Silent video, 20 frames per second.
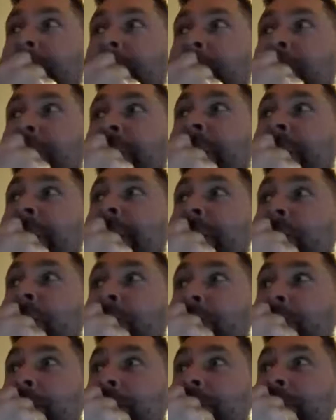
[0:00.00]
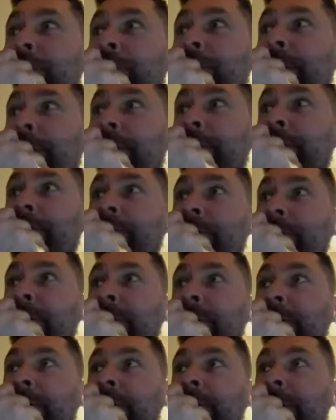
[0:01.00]
get a hold of
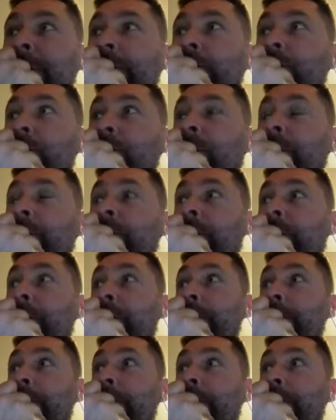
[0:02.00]
Andrew on Pornhub.